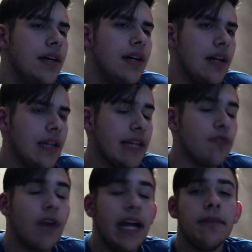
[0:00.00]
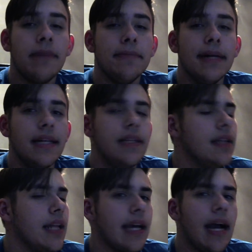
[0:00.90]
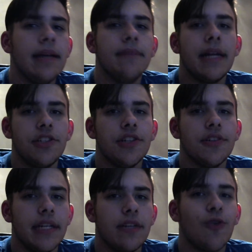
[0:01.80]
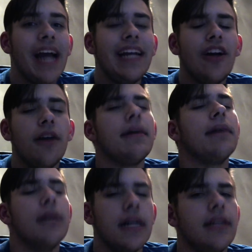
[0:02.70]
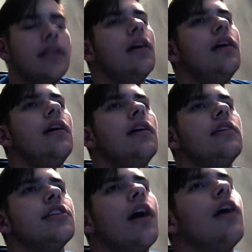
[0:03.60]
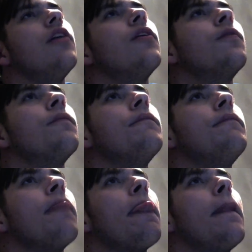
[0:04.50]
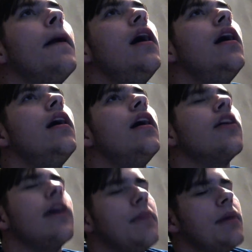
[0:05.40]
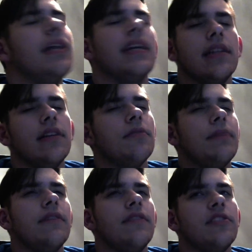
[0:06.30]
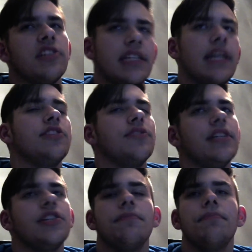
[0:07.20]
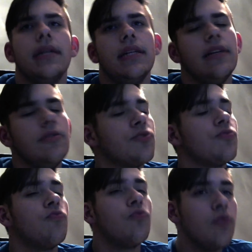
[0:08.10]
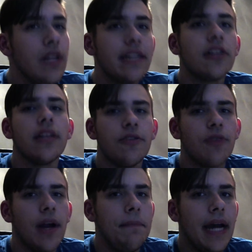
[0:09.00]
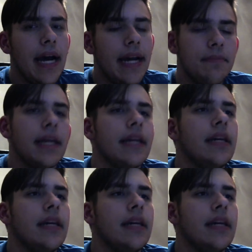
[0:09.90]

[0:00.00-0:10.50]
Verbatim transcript: Like right on my butt. Like I am not joking. Right on my butt. So okay, maybe that's a little bit of an exaggeration, but it was literally right behind me.